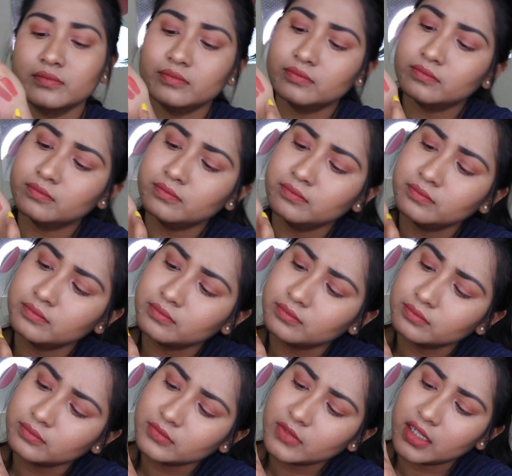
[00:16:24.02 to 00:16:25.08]

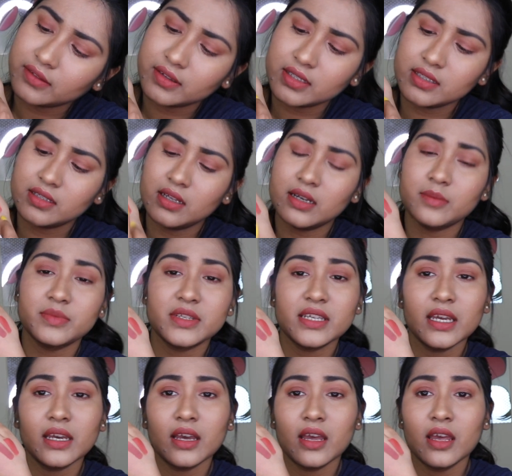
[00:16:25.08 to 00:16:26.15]
Yeah, this is the
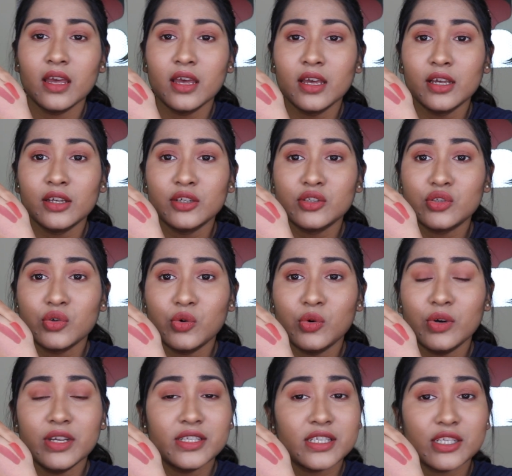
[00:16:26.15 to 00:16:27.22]
lipstick.
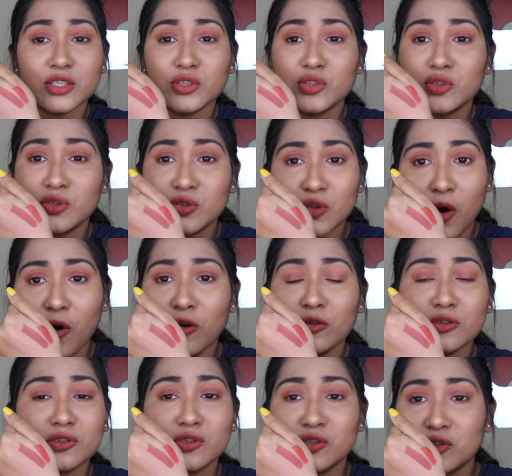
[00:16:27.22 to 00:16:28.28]
So it's
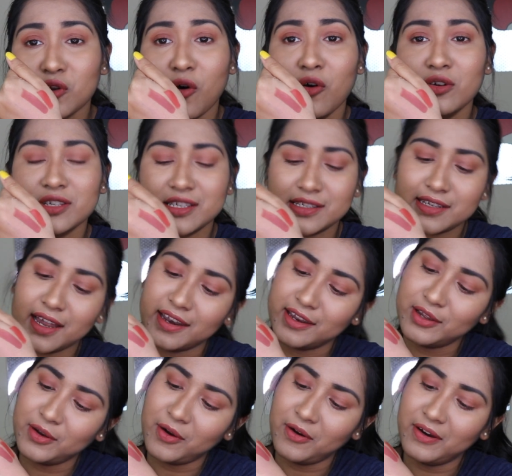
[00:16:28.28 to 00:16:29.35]
so
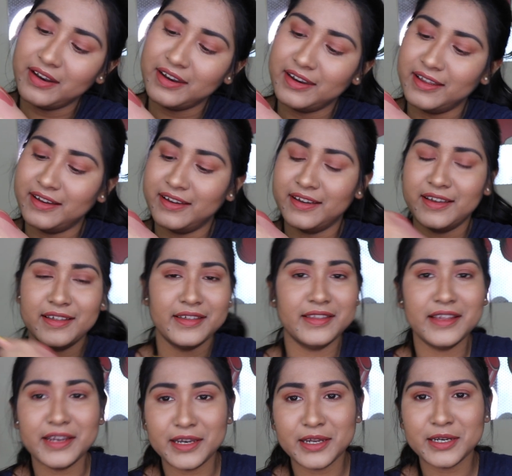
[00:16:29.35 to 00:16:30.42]
stunning on
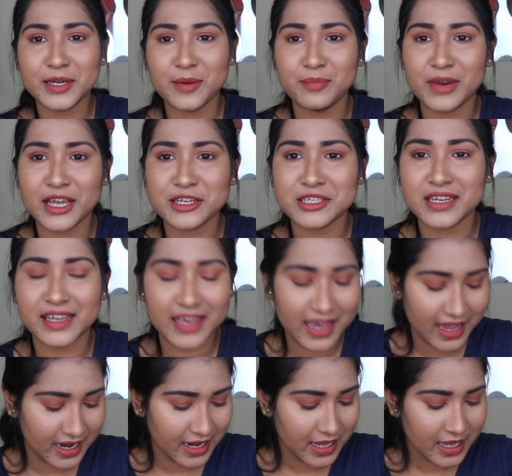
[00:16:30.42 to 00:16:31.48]
the Indian complexion
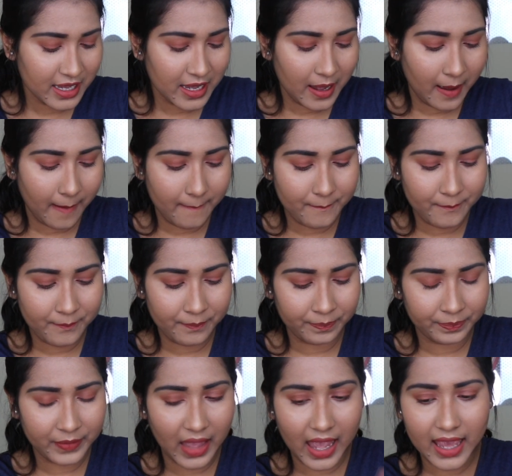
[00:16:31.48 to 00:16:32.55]
again.
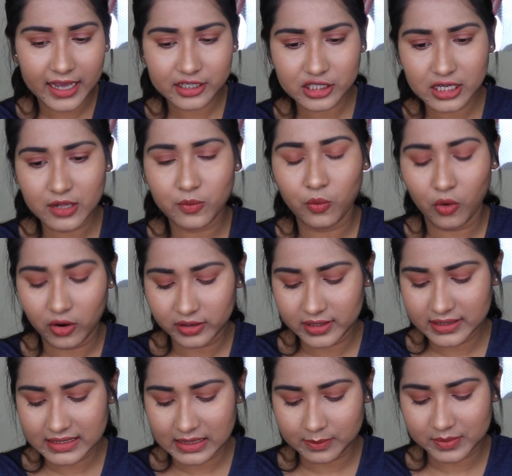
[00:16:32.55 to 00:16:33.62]
I actually wore
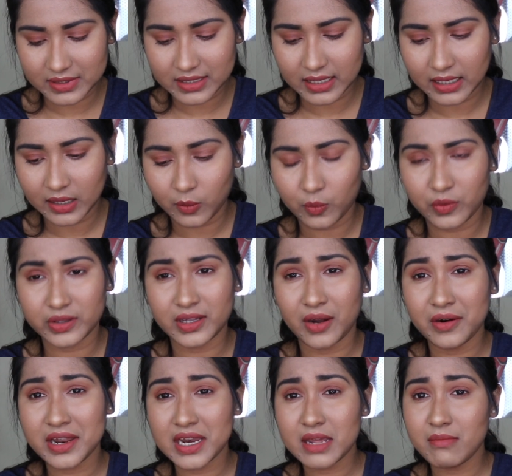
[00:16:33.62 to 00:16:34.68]
this lipstick
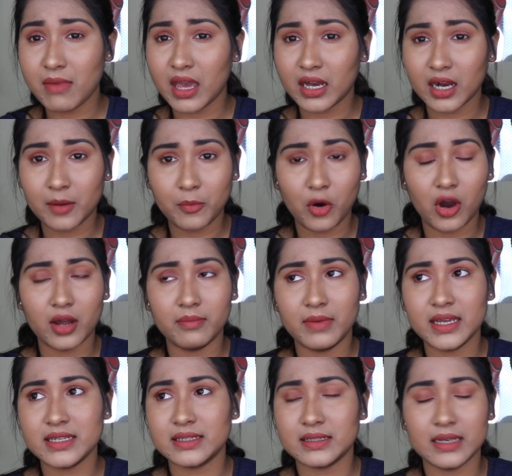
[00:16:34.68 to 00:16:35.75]
without any makeup on
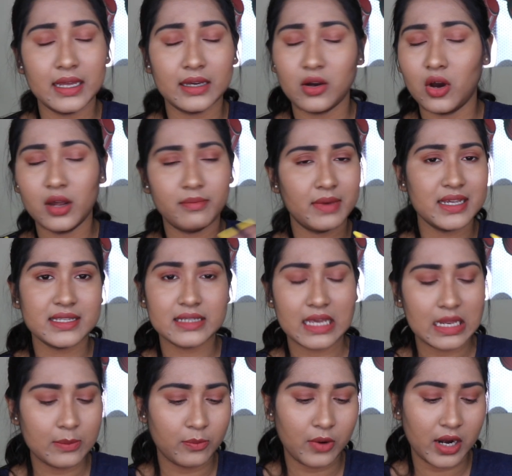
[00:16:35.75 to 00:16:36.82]
my
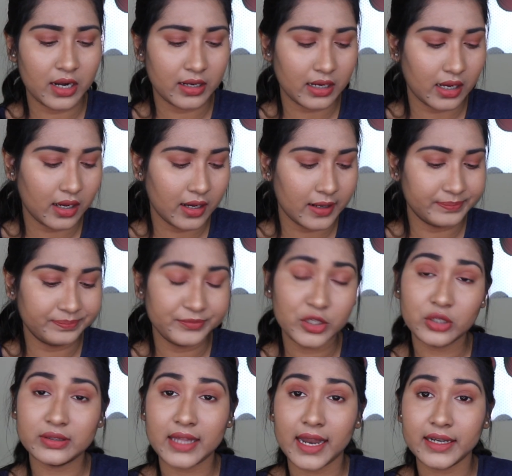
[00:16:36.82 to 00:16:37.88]
skin, but you
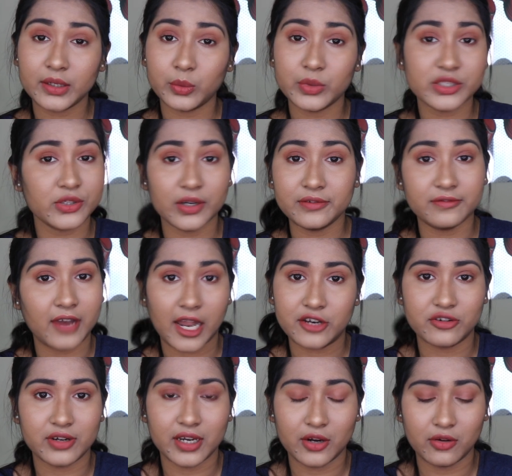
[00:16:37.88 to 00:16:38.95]
know, that was not
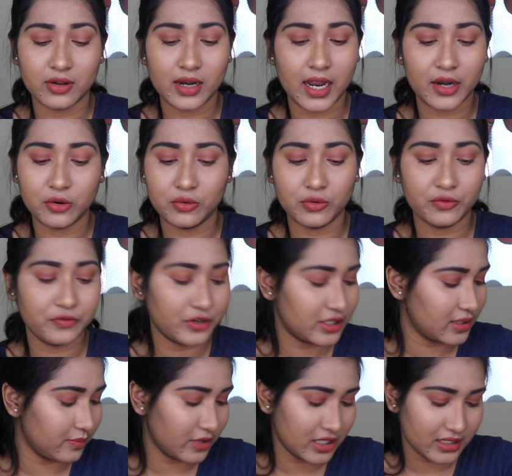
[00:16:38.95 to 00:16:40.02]
flattering at all. I don't know, for
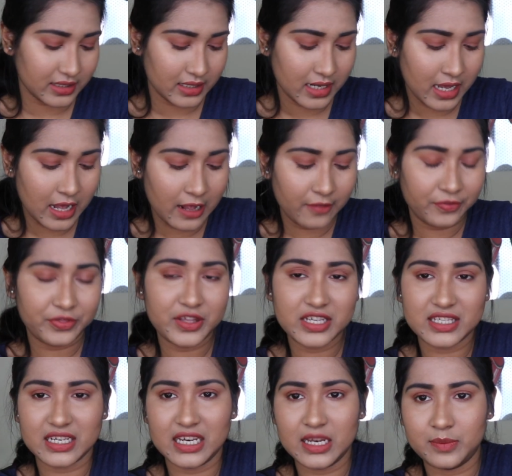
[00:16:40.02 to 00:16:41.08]
some reason
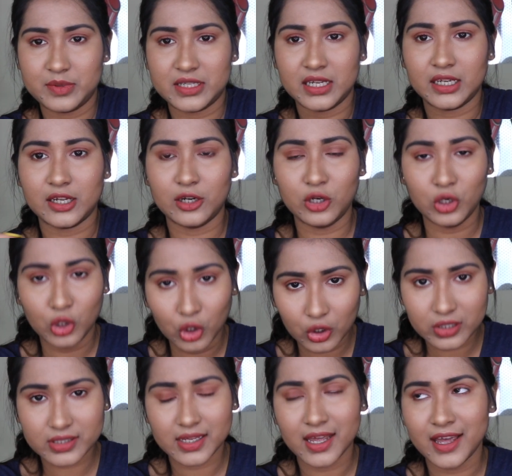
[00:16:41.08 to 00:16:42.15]
this lipstick
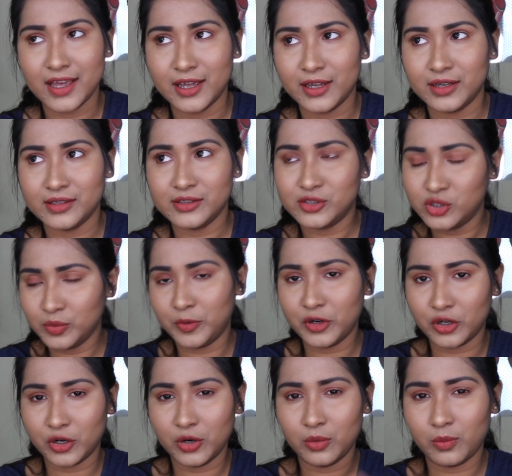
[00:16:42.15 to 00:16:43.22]
looks
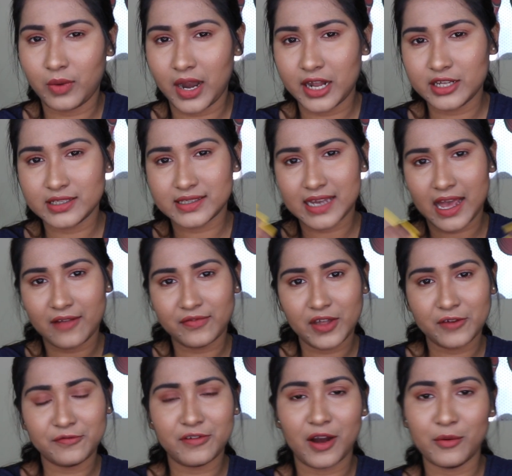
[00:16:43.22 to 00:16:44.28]
super good when I just have
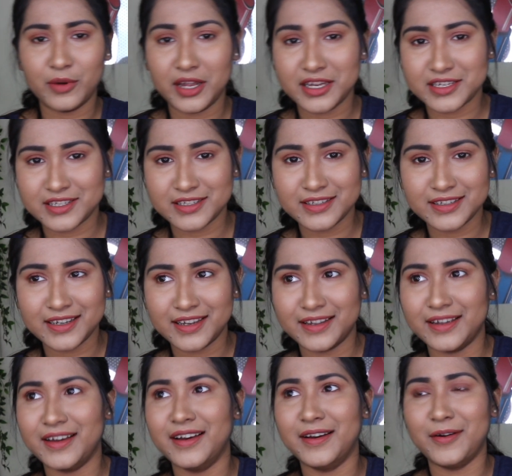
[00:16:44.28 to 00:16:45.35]
that foundation
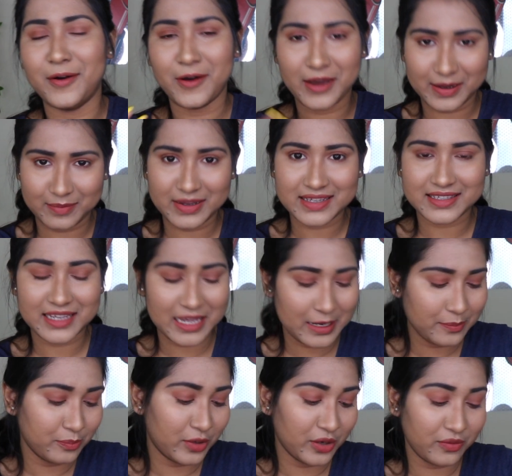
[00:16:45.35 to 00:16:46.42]
on my
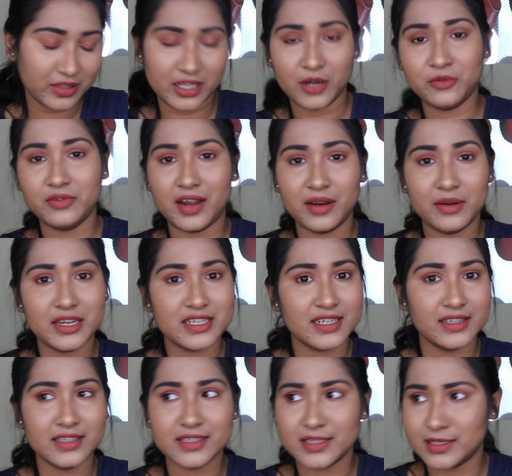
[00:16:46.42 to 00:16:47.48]
skin, but without
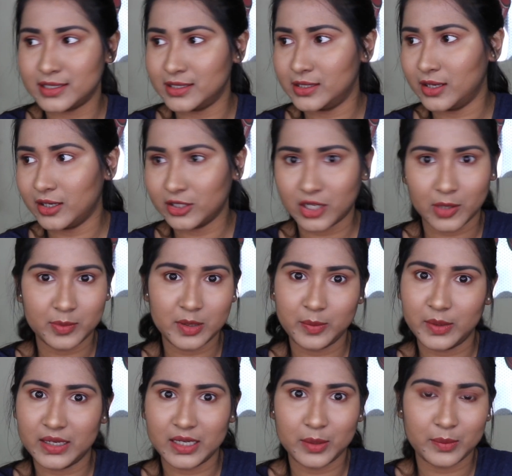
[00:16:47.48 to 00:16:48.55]
foundation this is not
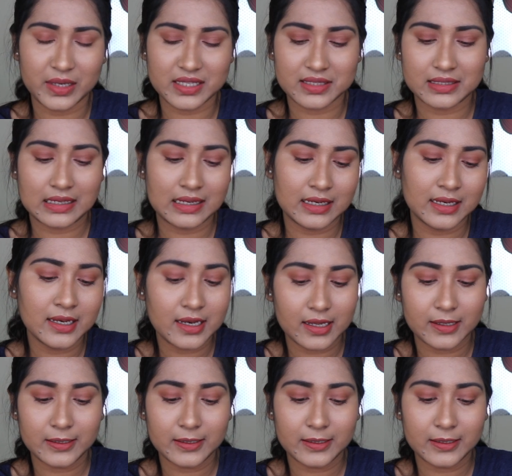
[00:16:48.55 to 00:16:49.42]
complimenting my skin.